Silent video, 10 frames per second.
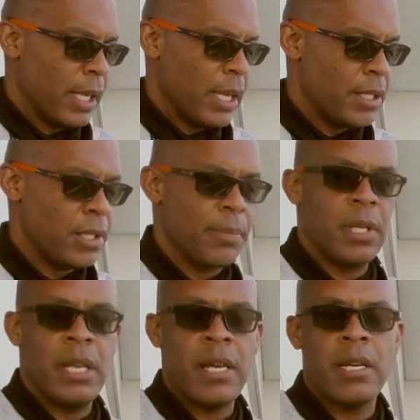and cleanses up
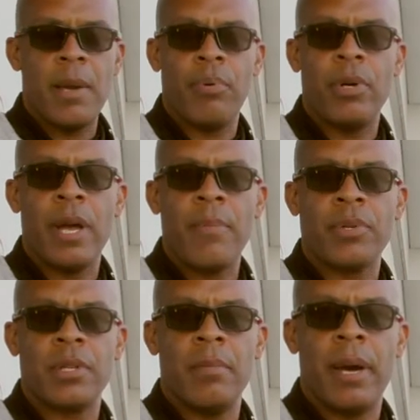to 99.9%
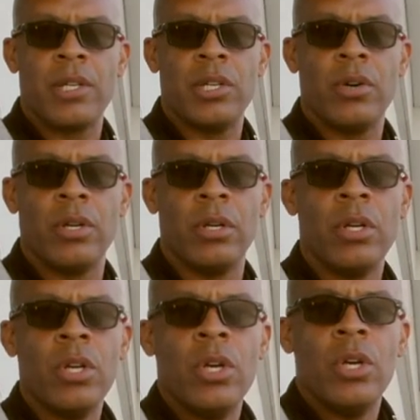percent bacteria.
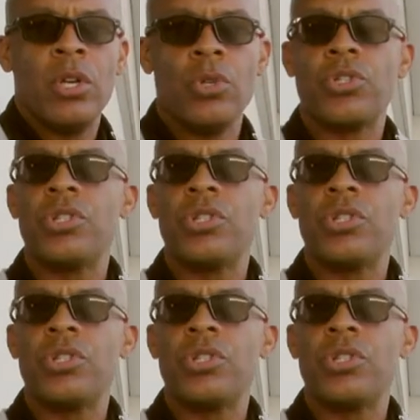You'll